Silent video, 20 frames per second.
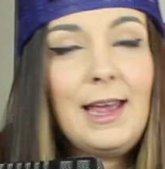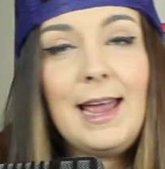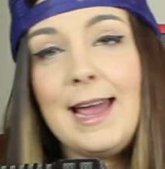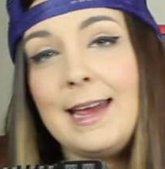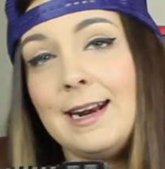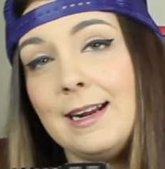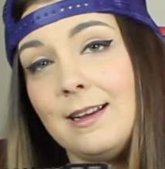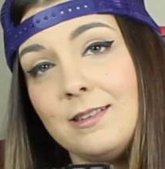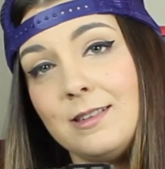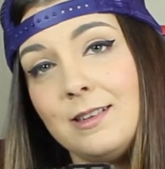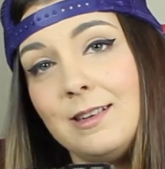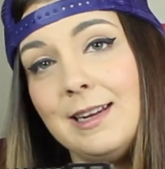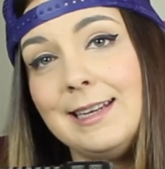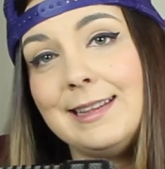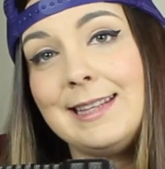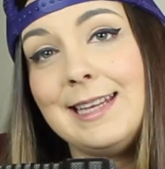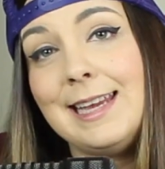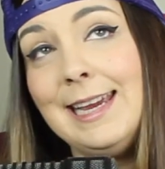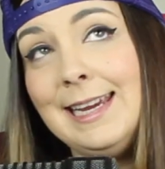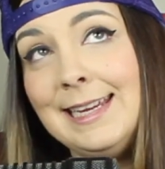And I also like
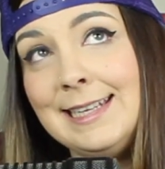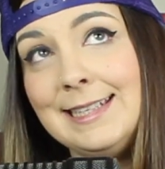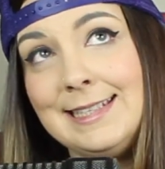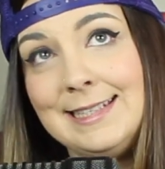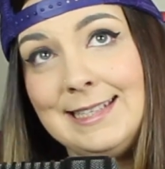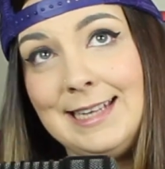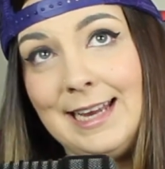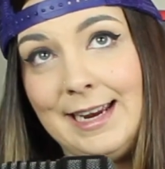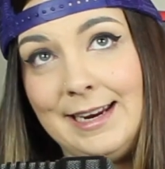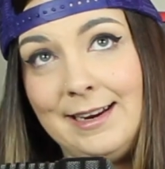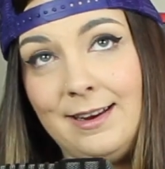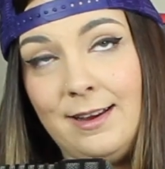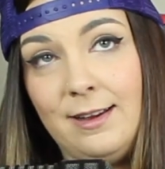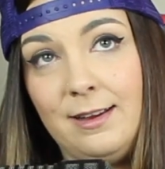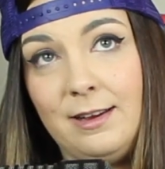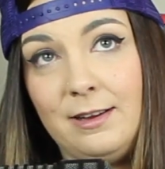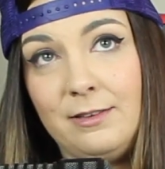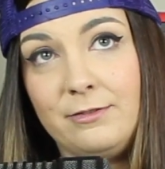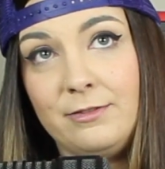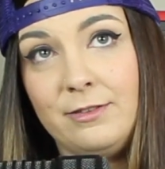the insight
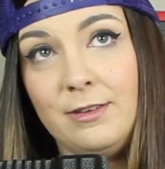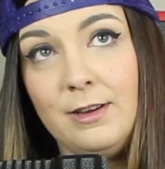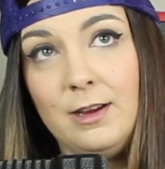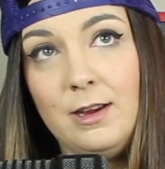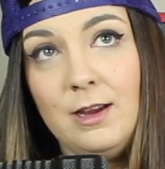of